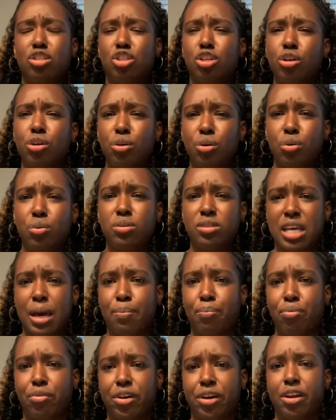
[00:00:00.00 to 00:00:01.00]
2
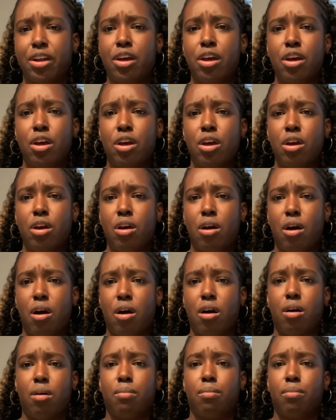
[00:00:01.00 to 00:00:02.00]
separate
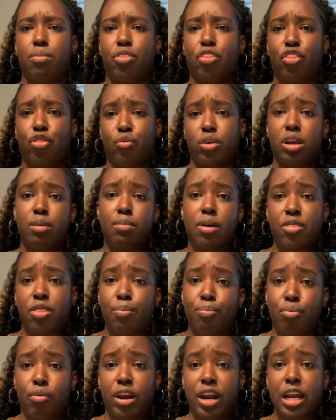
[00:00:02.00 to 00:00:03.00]
3-month
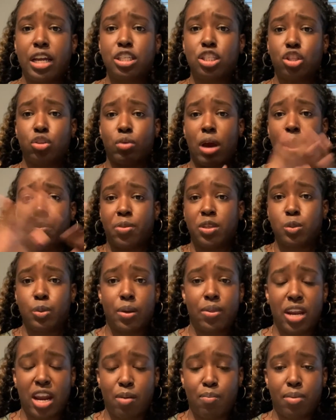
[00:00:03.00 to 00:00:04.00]
breaks throughout the span
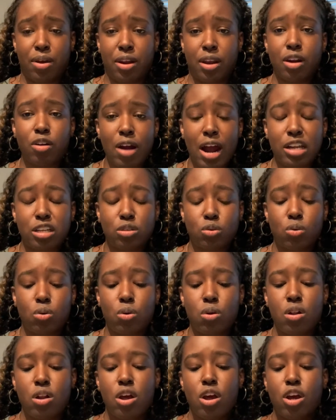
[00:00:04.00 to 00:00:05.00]
that I've been in grad
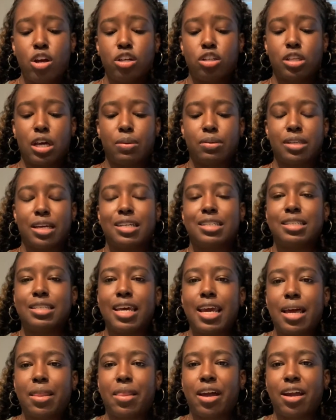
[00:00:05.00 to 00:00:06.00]
school. So I was like,
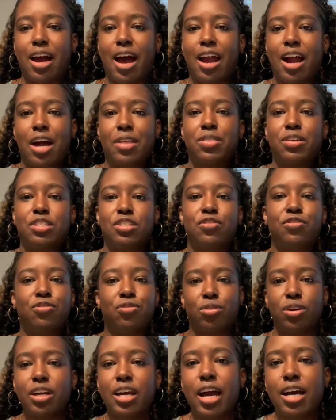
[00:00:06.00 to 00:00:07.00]
dang, like I got this
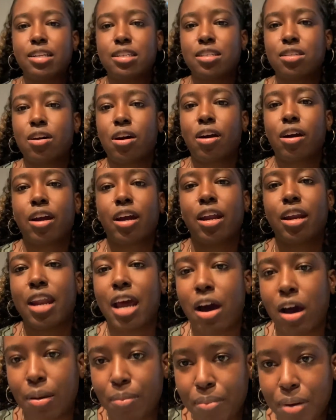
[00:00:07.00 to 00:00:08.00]
free head start and now
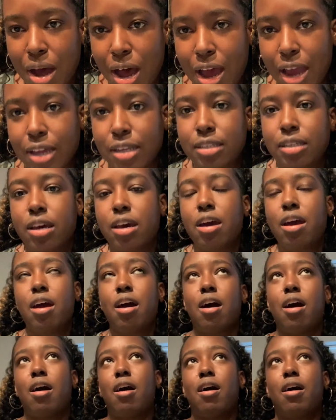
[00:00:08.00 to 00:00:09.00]
I'm behind.
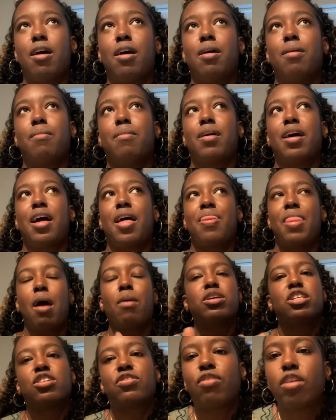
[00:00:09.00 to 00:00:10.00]
And that
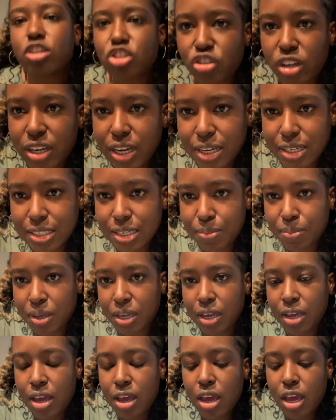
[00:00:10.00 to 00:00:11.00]
was frustrating to
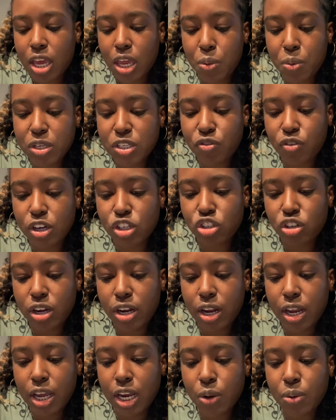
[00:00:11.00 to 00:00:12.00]
me. It was
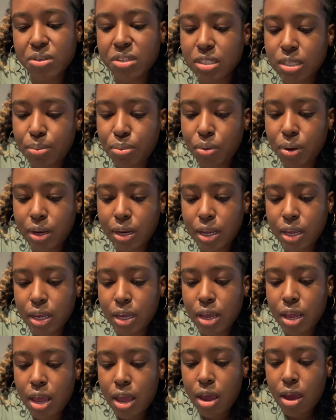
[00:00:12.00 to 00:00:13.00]
frustrating and it was
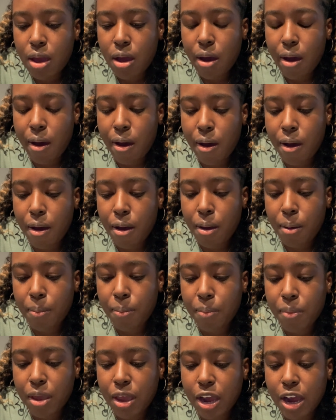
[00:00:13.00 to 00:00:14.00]
disappointing.
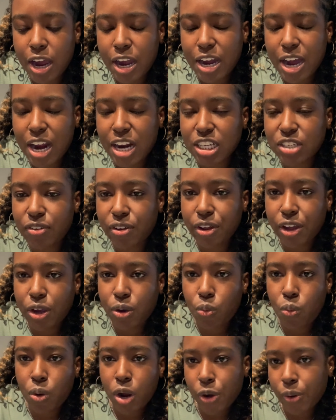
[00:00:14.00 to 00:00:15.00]
I kind of just felt like,
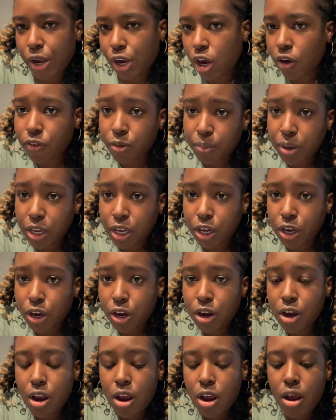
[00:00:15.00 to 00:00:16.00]
where do I go from here?
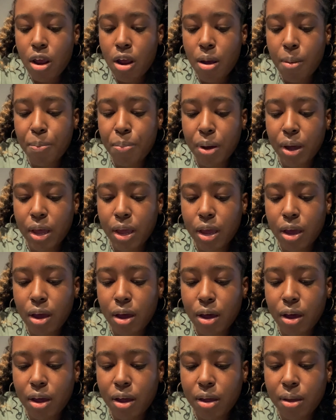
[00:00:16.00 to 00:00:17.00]
But
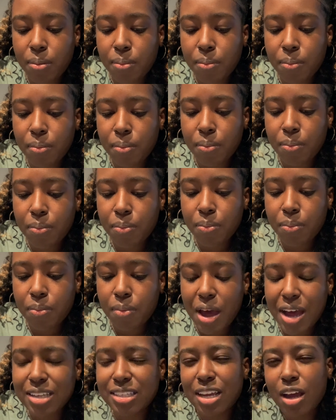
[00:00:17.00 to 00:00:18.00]

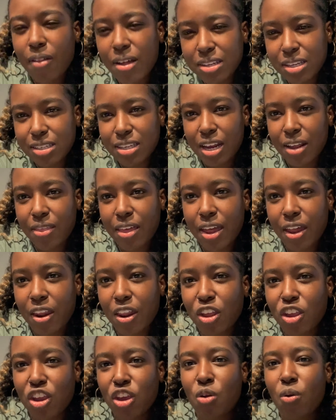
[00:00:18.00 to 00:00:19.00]
I say a lot to say that
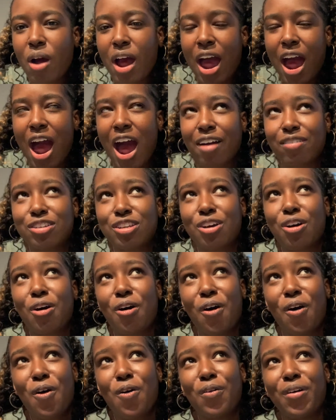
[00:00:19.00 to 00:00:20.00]
you don't have to
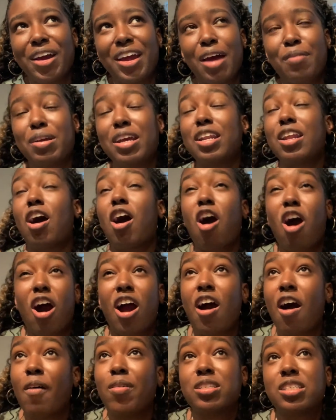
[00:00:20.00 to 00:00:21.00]
always, I mean,
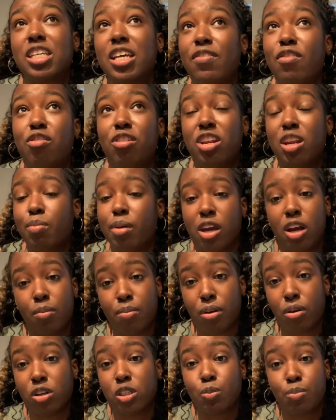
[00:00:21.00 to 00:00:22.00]
honestly, if you need to pay your
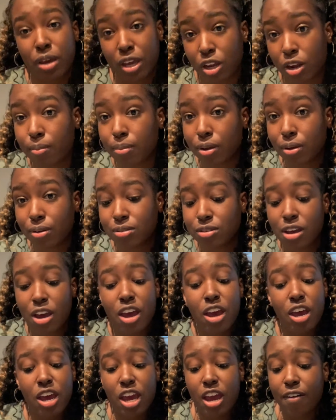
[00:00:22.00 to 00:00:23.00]
bills, pay your bills.
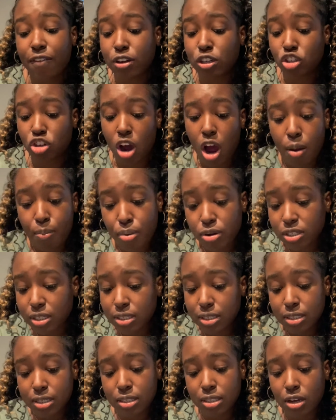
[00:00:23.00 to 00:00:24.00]
If a job
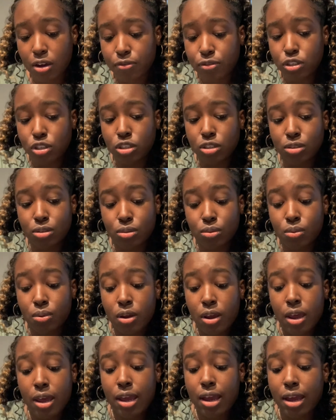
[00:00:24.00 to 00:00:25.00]
presents itself to you
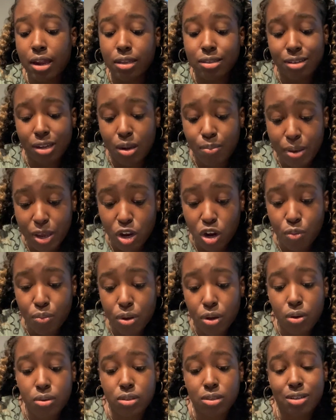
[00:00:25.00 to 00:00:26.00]
and it's gonna pay your
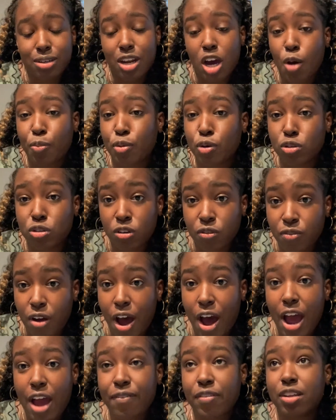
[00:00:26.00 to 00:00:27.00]
bills, it's gonna help you
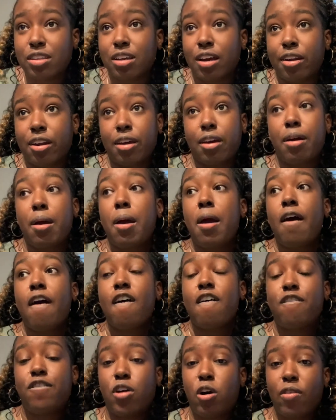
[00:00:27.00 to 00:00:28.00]
survive, it's gonna
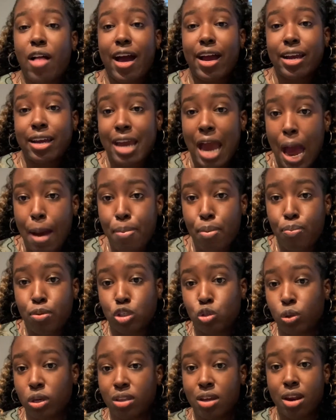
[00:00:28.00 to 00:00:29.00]
fill that gap
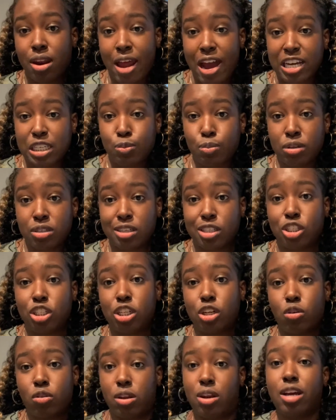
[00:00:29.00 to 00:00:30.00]
between the next position
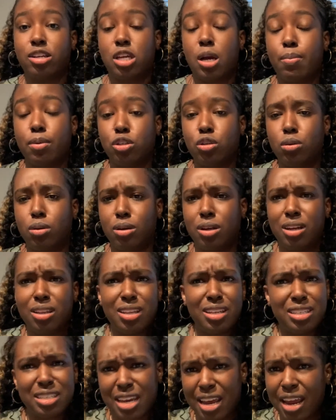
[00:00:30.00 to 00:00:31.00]
or the next opportunity,
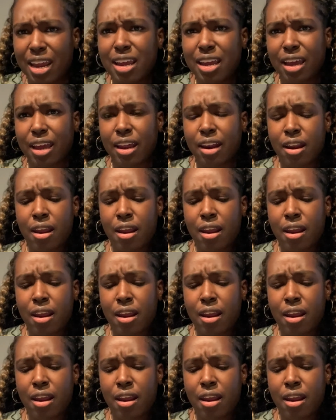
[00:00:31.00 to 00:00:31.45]
then take it.